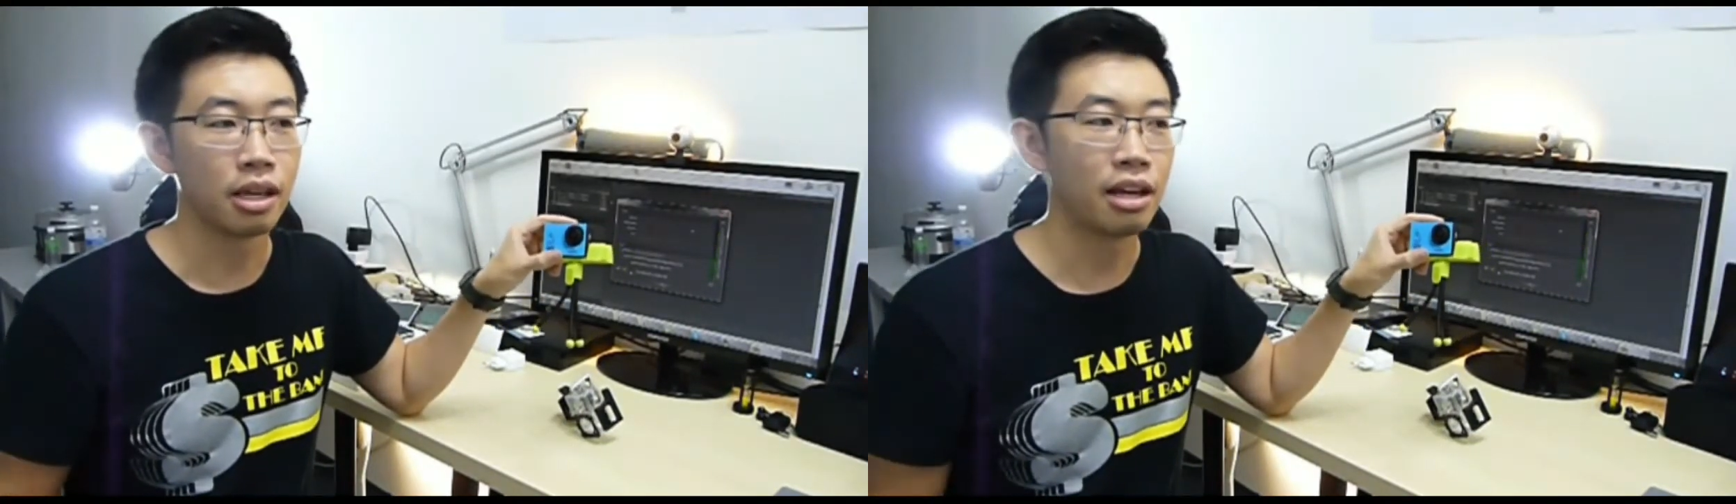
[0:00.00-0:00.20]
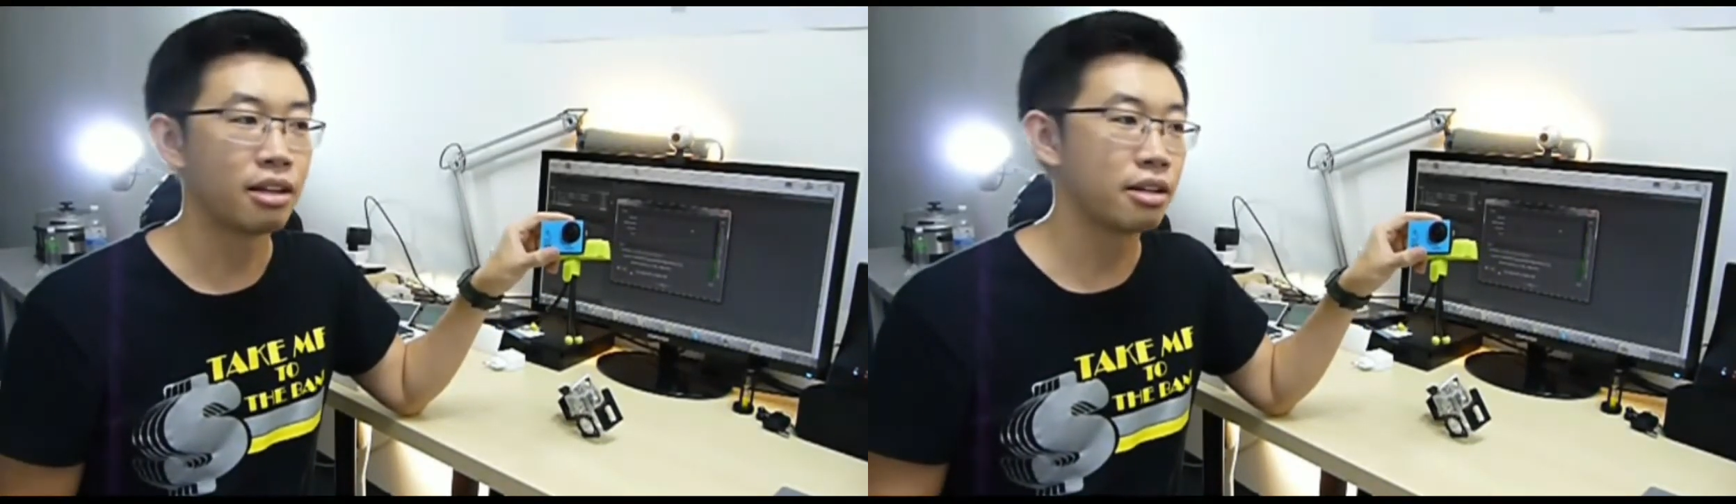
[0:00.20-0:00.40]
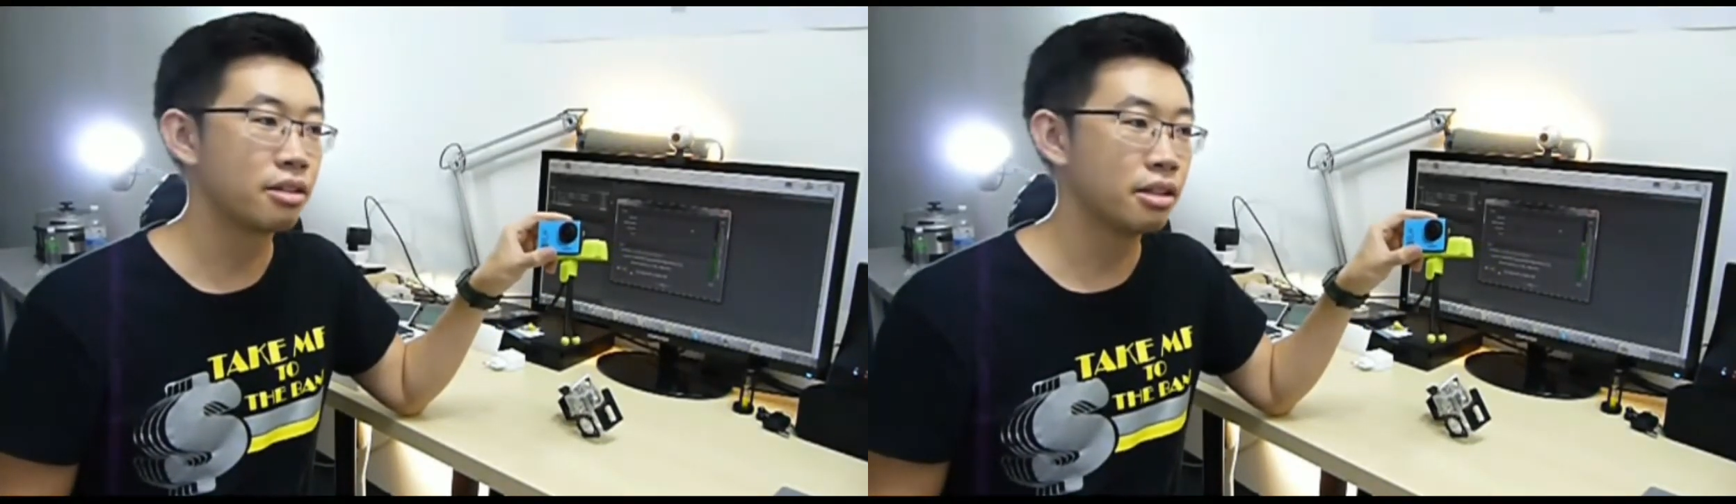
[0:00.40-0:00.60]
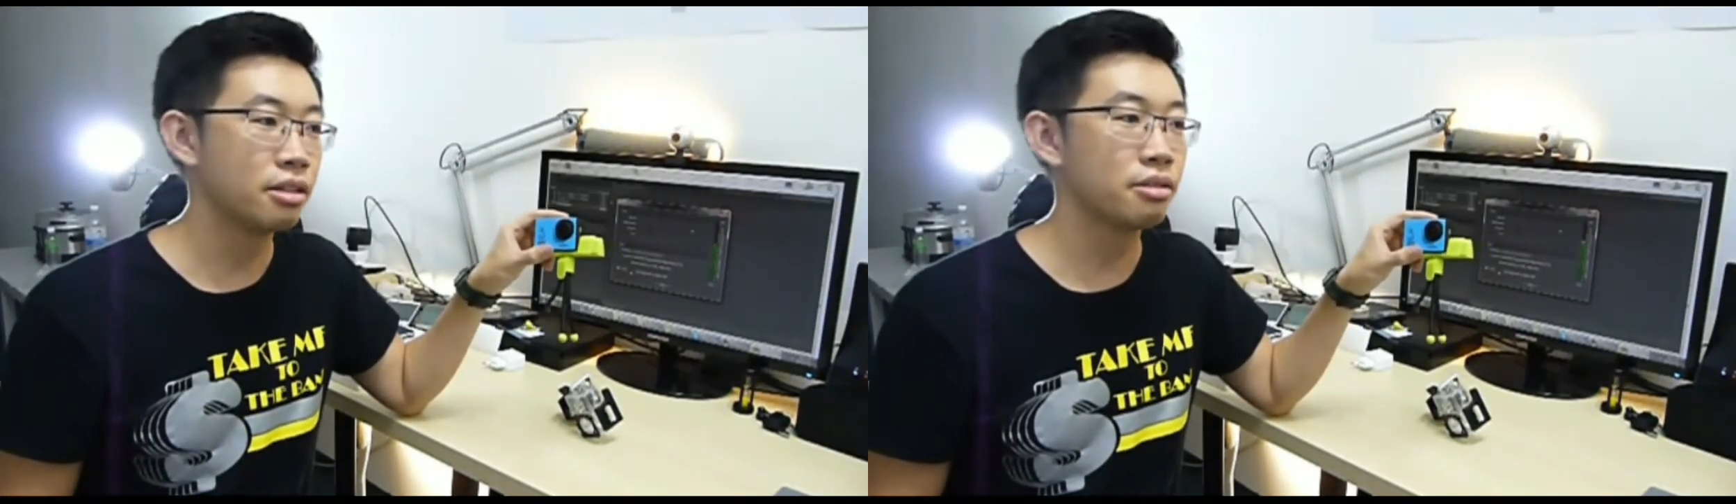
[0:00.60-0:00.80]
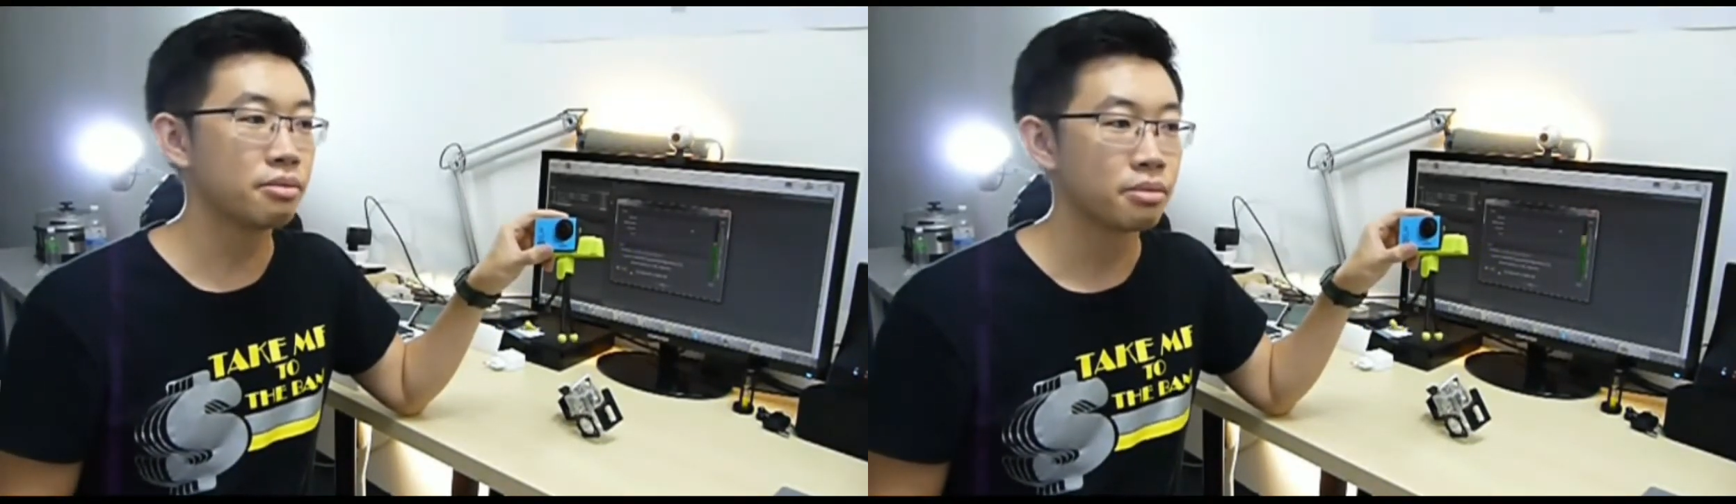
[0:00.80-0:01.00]
and I
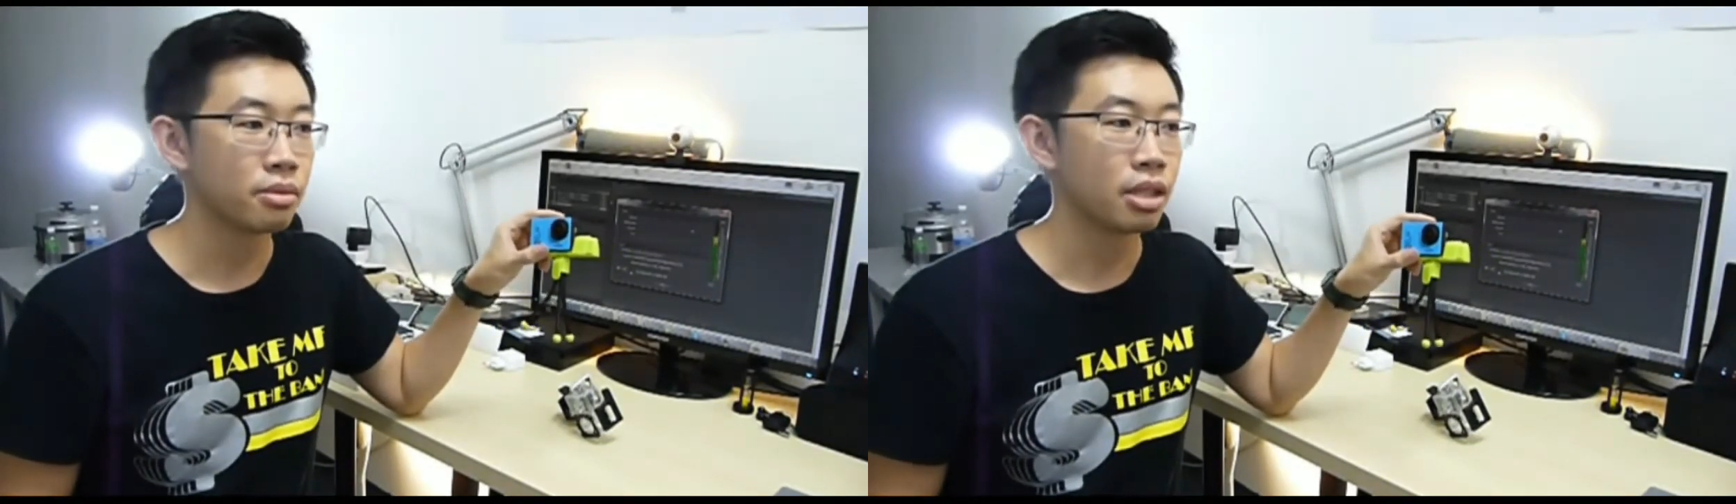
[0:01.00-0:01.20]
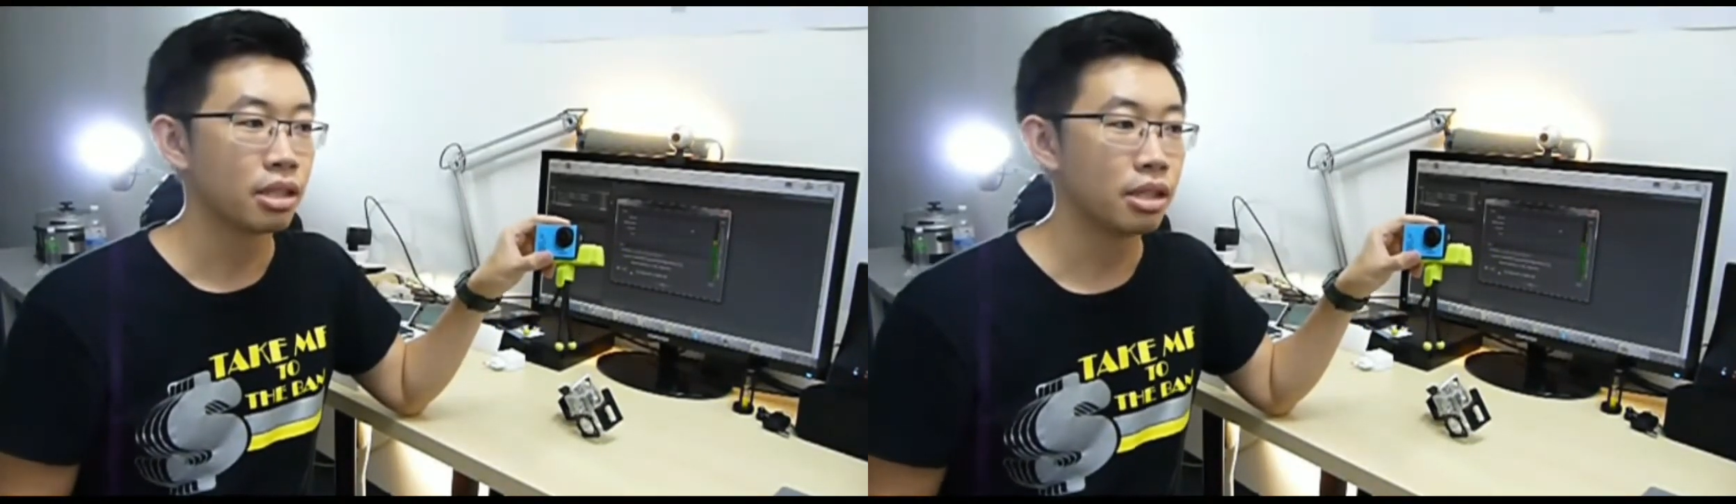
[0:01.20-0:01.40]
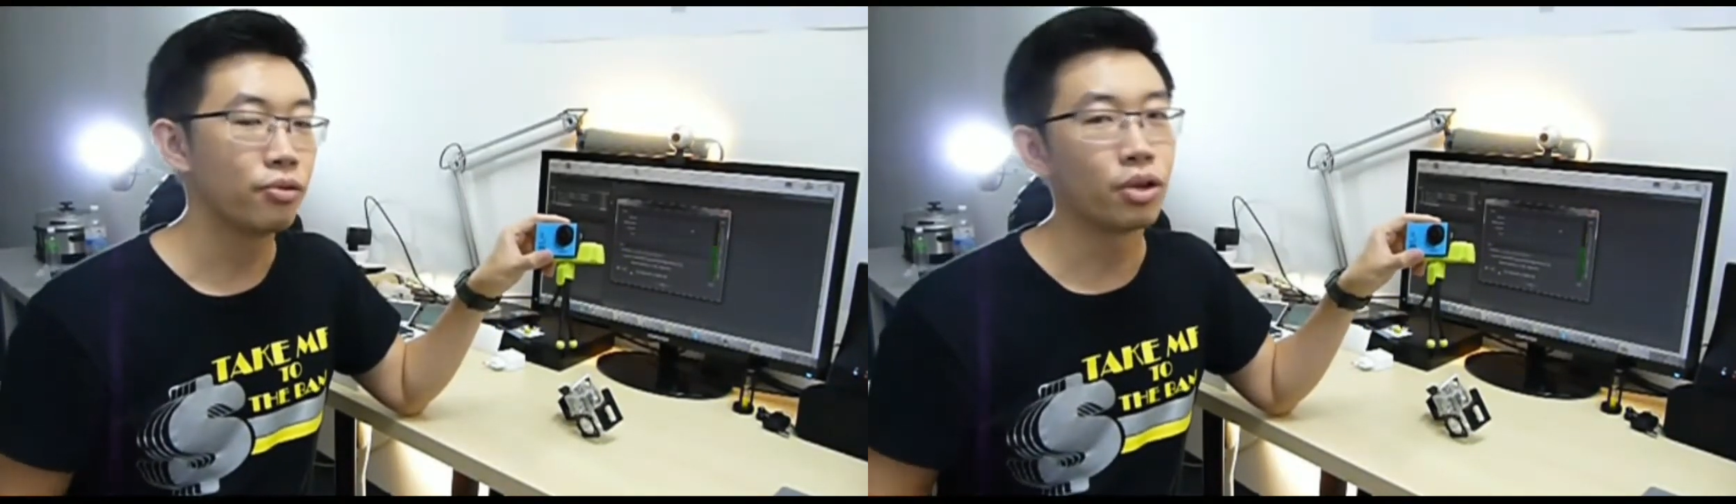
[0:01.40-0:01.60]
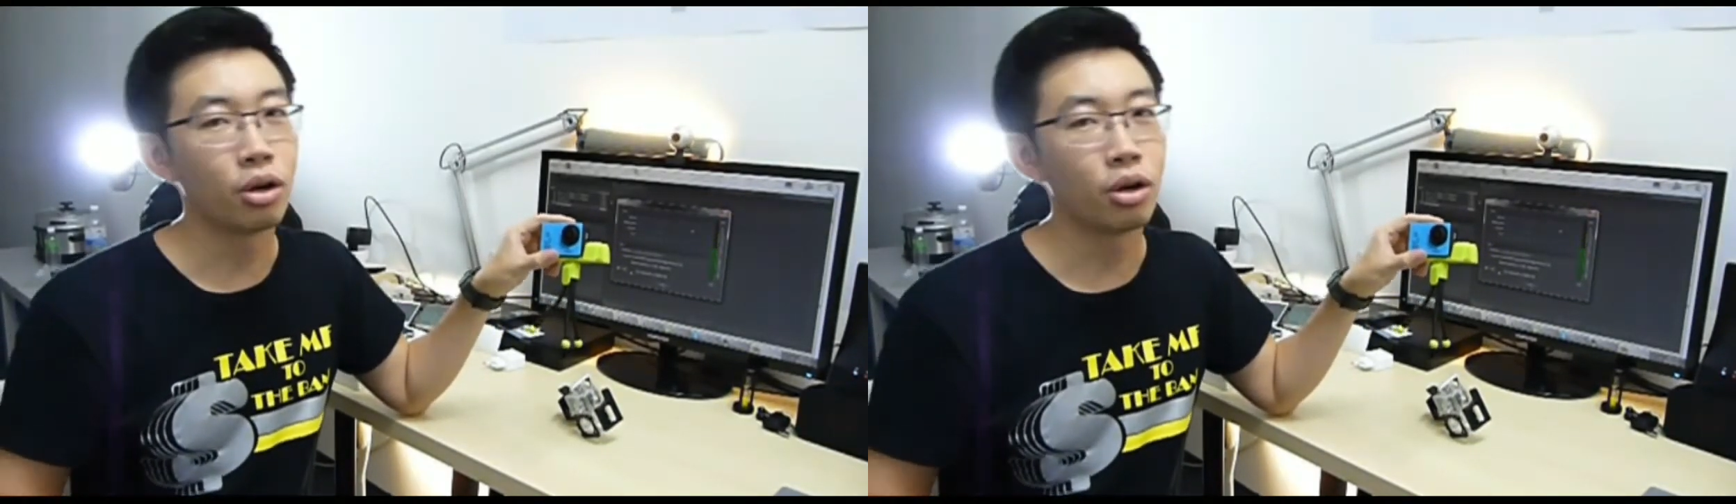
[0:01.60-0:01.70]
think if